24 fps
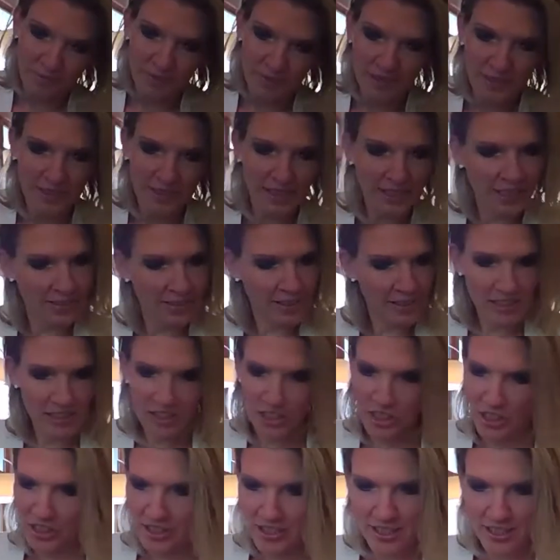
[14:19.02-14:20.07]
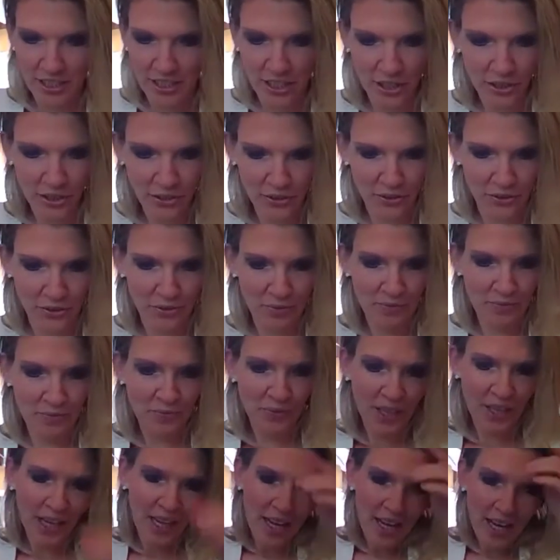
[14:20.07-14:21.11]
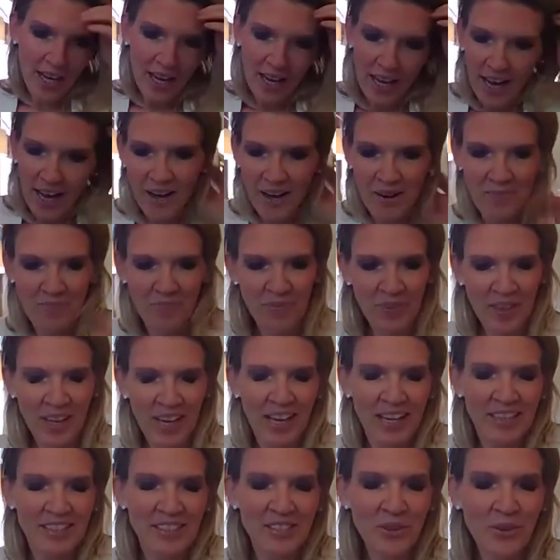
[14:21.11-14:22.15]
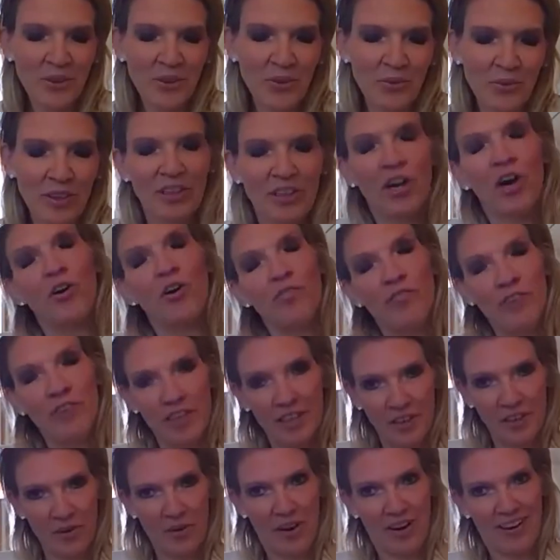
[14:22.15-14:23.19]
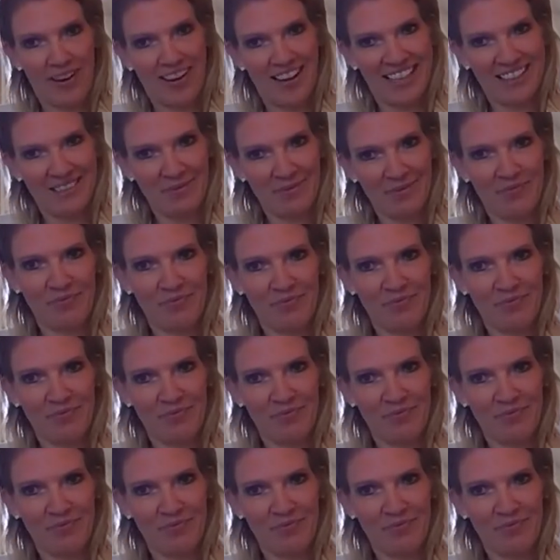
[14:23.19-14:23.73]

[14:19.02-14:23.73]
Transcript: See, that's good to know. So with COVID going on,